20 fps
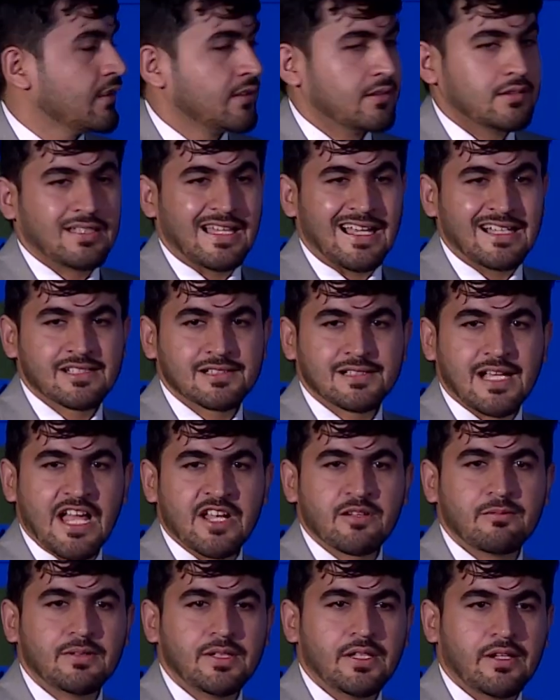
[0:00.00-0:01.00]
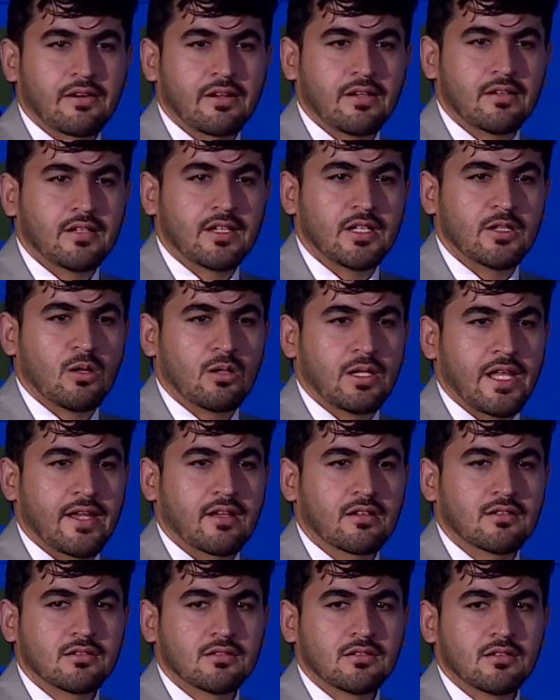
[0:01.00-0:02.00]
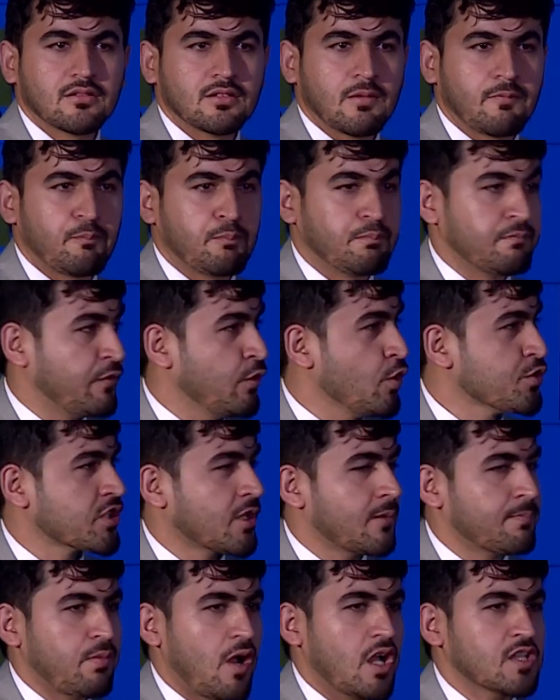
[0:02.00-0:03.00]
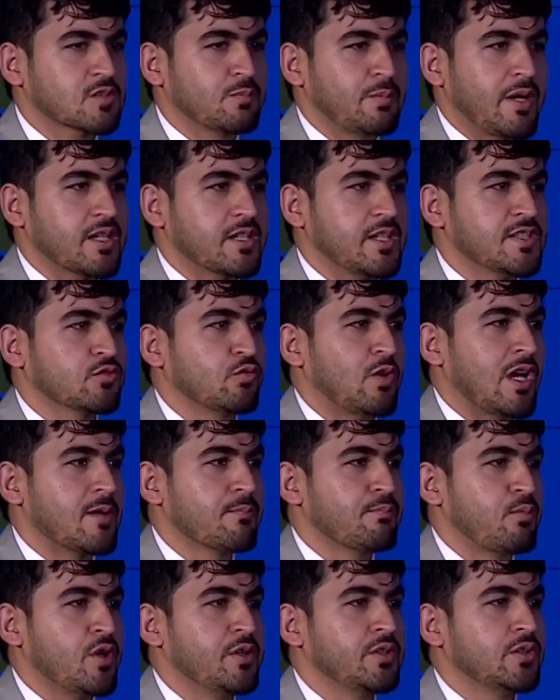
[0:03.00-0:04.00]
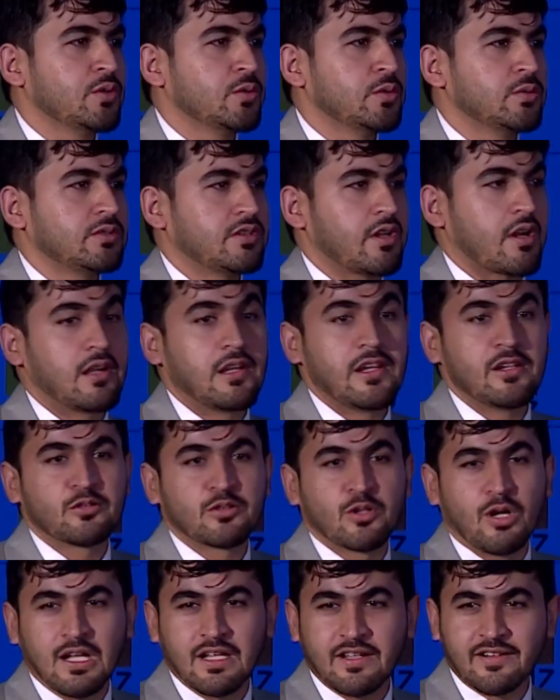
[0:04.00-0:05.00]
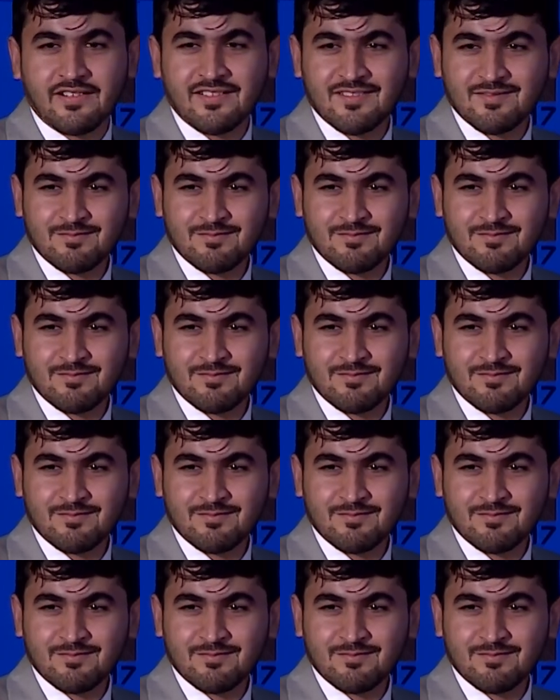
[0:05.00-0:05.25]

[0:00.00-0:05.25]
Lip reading: that can be, like the future prospect is $1.2 trillion.